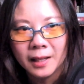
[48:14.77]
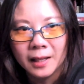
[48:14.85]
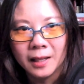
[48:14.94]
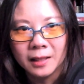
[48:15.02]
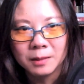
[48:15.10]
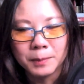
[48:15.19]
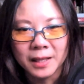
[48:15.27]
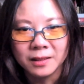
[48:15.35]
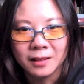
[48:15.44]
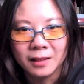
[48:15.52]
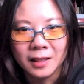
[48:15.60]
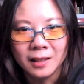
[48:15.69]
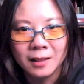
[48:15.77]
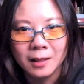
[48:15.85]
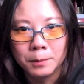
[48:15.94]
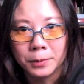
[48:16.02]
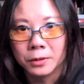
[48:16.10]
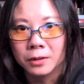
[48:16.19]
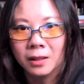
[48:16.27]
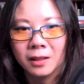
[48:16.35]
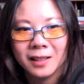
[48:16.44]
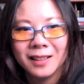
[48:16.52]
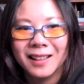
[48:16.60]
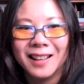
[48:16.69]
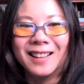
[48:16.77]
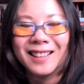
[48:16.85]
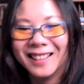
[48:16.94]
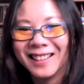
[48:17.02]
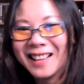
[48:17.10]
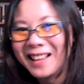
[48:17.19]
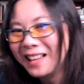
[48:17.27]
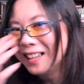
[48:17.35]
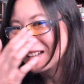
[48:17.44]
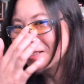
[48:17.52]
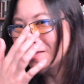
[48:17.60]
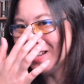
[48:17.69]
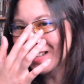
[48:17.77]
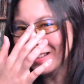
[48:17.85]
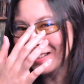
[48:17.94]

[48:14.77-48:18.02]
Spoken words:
it's basically a brawl where